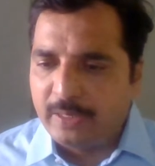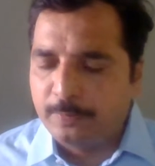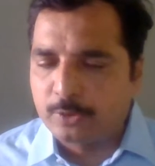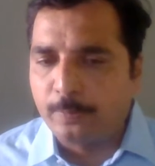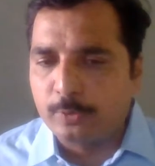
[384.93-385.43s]

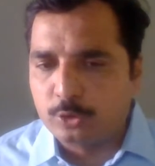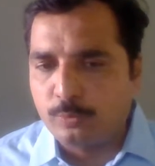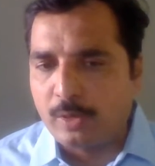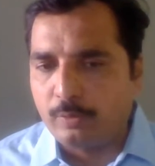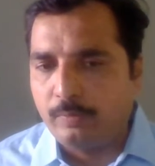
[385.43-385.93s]
if suppose
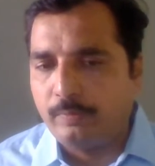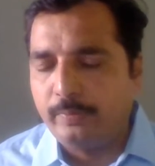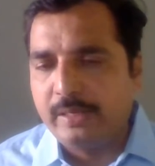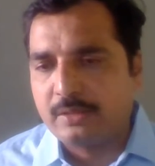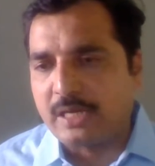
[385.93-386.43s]
tomorrow
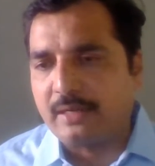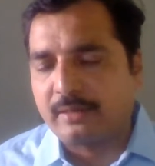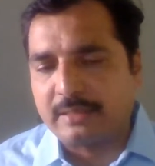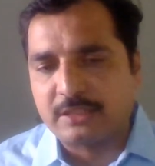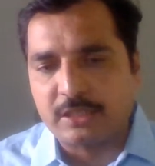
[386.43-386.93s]
we start
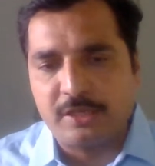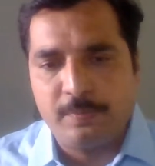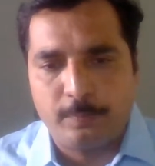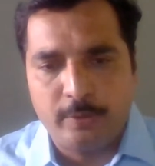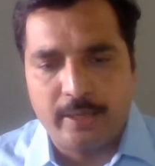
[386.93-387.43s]
the construction
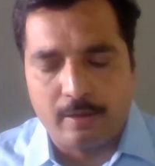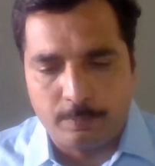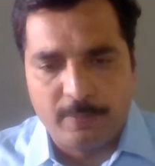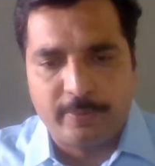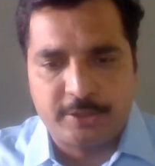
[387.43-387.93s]
in Pune or
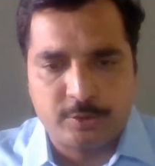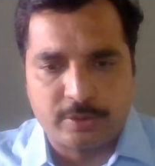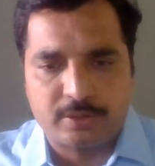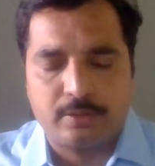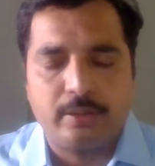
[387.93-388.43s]

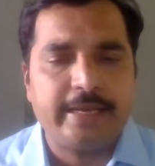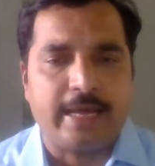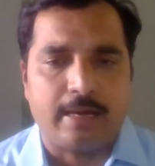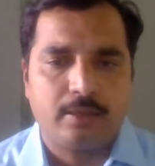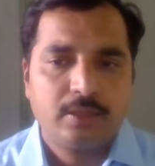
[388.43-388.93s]
Pimpri-Chinchwad
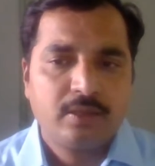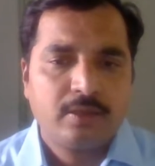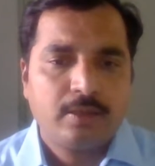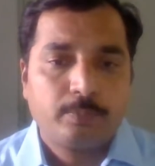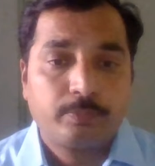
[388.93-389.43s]
area,
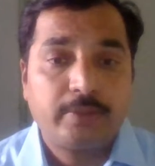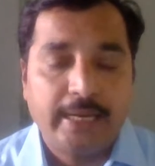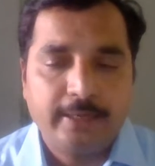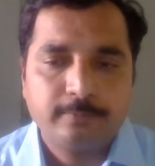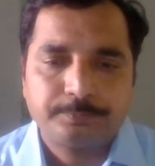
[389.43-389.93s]

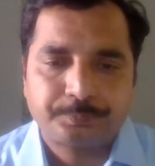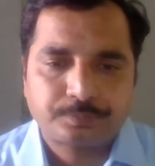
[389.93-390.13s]
then